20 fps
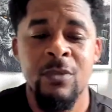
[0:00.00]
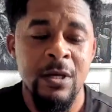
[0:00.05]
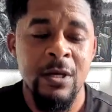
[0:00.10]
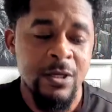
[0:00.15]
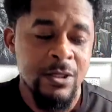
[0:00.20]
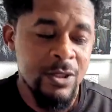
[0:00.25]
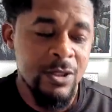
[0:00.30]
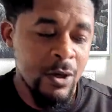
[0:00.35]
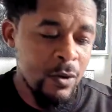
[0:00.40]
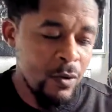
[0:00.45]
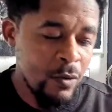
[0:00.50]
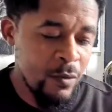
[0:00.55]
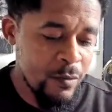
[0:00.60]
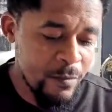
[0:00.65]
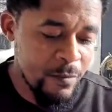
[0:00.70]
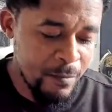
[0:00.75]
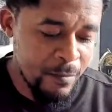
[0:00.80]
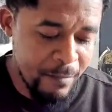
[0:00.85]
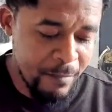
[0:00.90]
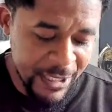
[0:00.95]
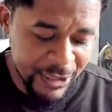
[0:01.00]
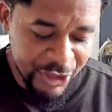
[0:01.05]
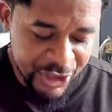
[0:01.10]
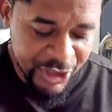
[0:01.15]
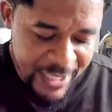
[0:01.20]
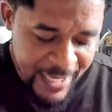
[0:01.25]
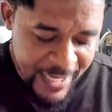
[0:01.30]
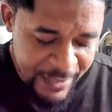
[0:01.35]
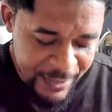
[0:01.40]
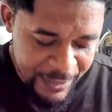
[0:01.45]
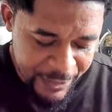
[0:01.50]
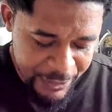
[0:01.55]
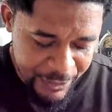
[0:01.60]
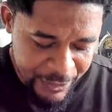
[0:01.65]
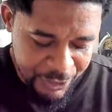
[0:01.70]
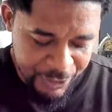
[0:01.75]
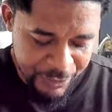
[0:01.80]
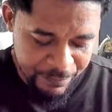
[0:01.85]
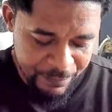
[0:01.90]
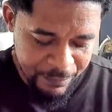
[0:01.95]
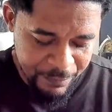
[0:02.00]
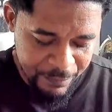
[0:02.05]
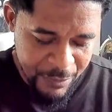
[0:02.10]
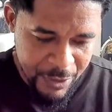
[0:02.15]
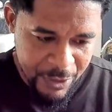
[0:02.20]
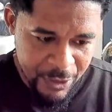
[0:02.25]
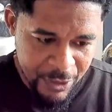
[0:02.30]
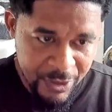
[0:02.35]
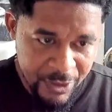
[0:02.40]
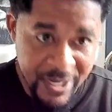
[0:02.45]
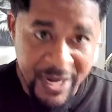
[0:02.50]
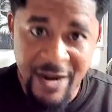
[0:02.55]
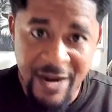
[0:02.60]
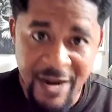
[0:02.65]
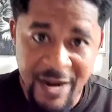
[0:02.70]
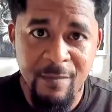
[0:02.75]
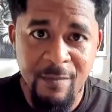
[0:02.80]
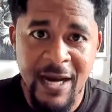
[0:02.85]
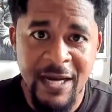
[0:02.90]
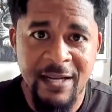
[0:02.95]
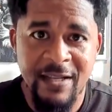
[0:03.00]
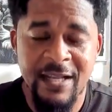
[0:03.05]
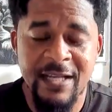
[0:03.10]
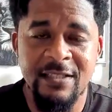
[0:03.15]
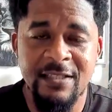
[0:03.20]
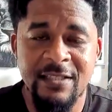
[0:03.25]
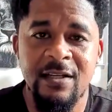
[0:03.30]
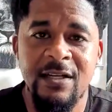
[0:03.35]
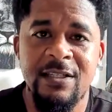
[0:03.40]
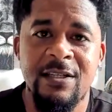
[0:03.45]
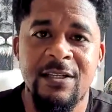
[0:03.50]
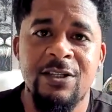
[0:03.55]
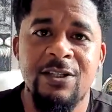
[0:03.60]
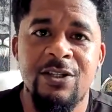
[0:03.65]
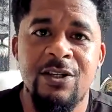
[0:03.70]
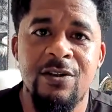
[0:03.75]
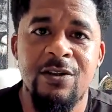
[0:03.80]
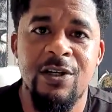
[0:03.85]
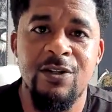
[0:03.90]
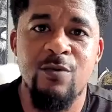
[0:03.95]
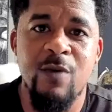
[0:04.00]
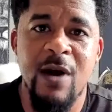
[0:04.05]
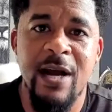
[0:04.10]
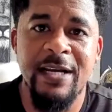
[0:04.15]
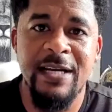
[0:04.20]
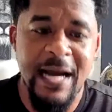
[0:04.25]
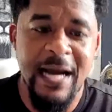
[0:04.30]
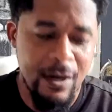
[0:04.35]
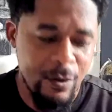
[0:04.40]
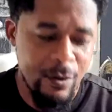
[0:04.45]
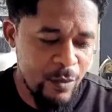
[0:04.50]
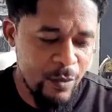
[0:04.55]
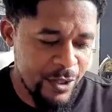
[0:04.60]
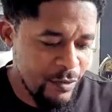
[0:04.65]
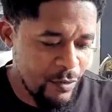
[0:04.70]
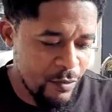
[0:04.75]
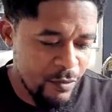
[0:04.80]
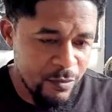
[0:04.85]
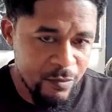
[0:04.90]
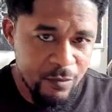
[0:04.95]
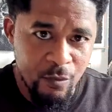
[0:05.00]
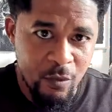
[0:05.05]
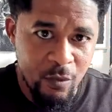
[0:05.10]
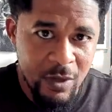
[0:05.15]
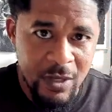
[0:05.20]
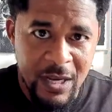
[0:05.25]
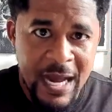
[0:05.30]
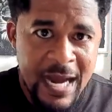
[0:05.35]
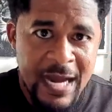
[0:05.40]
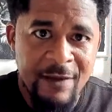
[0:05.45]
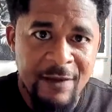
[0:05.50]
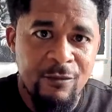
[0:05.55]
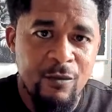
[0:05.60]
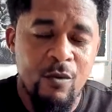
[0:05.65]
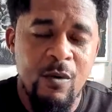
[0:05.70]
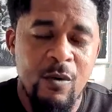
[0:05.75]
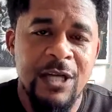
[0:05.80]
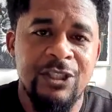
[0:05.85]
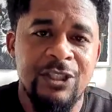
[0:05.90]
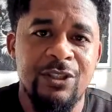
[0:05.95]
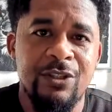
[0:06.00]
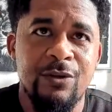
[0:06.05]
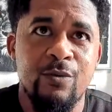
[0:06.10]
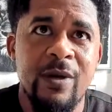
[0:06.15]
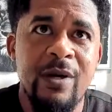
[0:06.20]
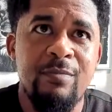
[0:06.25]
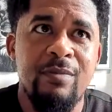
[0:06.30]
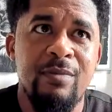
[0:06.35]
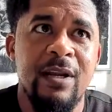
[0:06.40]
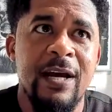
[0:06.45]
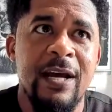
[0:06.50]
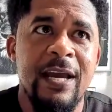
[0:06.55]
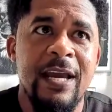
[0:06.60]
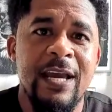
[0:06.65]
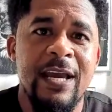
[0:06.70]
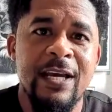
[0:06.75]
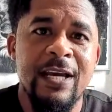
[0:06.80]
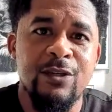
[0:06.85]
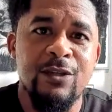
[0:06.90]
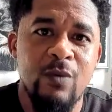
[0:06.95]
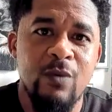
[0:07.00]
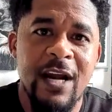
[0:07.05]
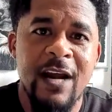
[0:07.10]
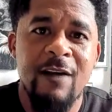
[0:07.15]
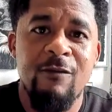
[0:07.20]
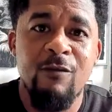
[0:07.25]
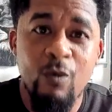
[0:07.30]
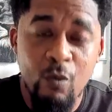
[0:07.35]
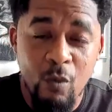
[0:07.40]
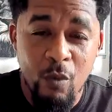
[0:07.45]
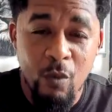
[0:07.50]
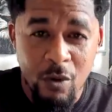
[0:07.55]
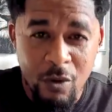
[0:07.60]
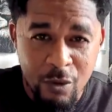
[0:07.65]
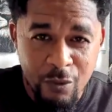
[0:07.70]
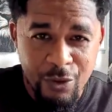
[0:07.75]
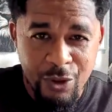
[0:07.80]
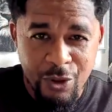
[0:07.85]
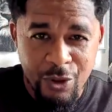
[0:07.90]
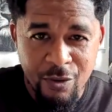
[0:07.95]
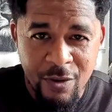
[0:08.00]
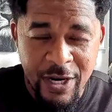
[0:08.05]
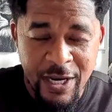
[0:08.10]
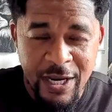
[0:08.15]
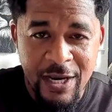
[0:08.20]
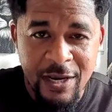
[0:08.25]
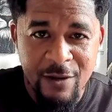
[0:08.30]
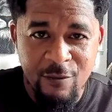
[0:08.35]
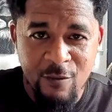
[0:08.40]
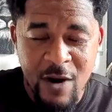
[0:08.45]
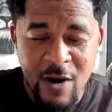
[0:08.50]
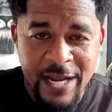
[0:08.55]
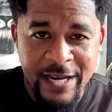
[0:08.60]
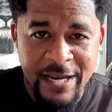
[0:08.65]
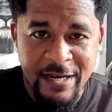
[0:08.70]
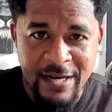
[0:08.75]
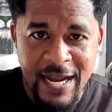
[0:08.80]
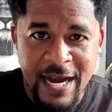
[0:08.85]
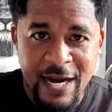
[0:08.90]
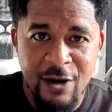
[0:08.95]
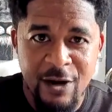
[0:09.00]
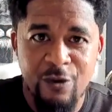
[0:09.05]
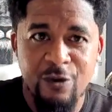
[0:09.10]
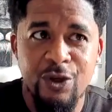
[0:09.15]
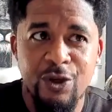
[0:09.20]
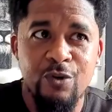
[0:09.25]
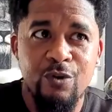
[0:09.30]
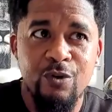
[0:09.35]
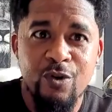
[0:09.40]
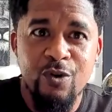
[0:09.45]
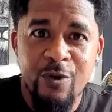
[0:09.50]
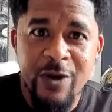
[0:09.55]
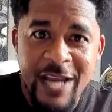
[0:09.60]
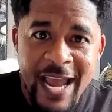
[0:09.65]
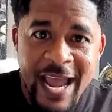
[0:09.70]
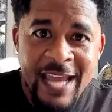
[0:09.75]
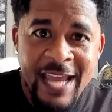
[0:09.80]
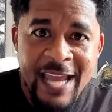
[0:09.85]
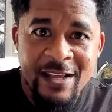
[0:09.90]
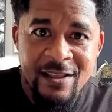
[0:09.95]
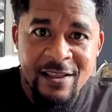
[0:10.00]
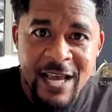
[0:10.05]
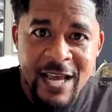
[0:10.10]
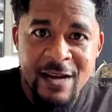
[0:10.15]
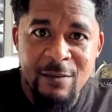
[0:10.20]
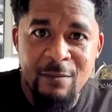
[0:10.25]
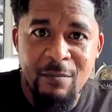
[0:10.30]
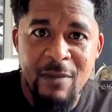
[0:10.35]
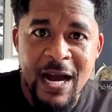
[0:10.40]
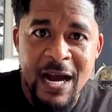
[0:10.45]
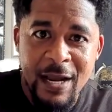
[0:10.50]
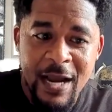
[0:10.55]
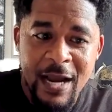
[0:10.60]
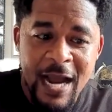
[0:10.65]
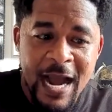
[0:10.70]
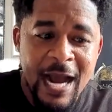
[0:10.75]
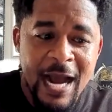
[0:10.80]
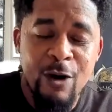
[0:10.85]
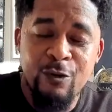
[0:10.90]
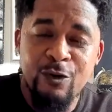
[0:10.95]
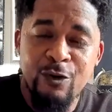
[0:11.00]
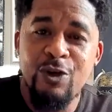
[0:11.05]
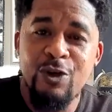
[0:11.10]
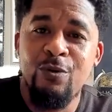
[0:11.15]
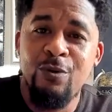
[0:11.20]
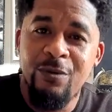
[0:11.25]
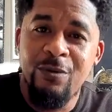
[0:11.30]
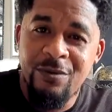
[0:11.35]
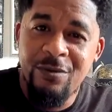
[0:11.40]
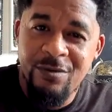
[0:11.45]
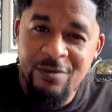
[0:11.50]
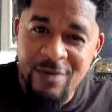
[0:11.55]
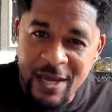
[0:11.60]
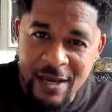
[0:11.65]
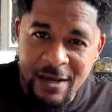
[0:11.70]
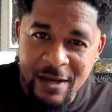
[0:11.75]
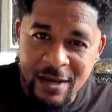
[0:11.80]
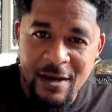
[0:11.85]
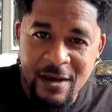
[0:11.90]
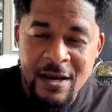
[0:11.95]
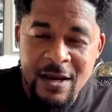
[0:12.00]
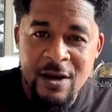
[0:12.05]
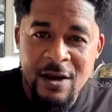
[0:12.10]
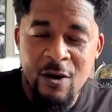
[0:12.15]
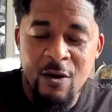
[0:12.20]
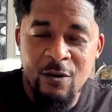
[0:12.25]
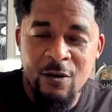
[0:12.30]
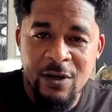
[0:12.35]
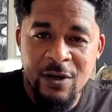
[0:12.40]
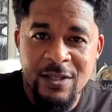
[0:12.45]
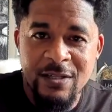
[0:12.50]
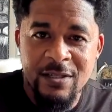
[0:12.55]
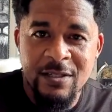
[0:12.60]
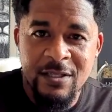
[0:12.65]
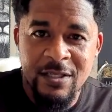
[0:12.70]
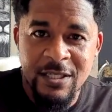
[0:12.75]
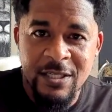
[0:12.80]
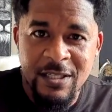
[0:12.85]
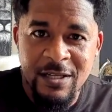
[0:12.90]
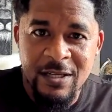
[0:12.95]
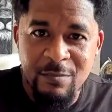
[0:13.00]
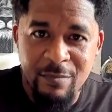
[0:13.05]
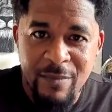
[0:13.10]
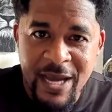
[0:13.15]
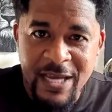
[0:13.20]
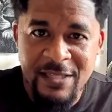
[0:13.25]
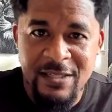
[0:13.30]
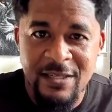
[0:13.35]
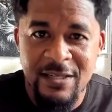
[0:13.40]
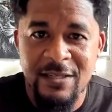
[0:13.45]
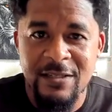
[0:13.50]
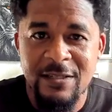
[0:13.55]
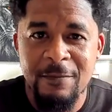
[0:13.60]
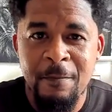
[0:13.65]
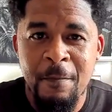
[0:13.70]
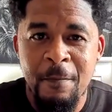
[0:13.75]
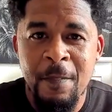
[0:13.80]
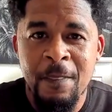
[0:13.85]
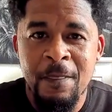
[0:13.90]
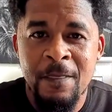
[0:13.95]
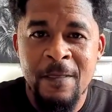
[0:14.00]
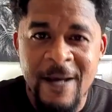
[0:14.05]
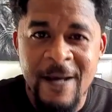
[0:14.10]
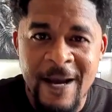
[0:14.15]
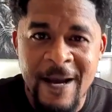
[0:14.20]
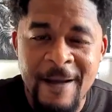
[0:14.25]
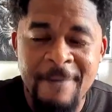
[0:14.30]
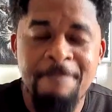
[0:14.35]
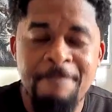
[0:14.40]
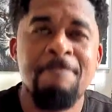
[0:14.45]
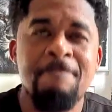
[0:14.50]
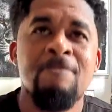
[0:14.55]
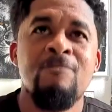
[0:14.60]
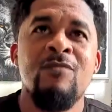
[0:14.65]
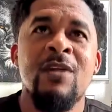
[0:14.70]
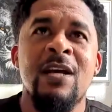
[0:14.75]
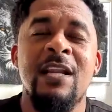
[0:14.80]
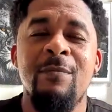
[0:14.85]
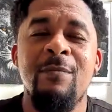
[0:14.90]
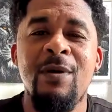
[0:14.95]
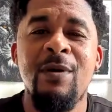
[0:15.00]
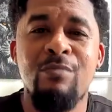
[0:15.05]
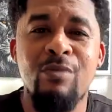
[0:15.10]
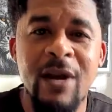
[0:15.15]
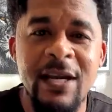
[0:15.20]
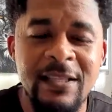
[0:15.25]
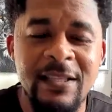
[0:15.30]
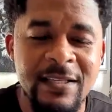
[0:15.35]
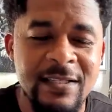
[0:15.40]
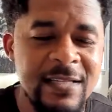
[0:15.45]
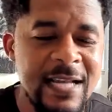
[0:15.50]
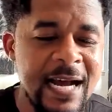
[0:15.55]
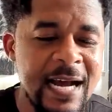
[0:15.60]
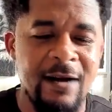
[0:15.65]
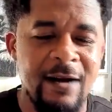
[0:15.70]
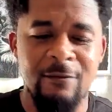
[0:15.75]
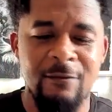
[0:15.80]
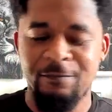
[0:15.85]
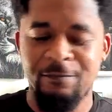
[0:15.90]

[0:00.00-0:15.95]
So my challenge to everybody that's listening to this right now, whether you live or watching the replay, is whatever world you're in right now, you created that by how you think on a consistent basis. Okay. Let me break this down.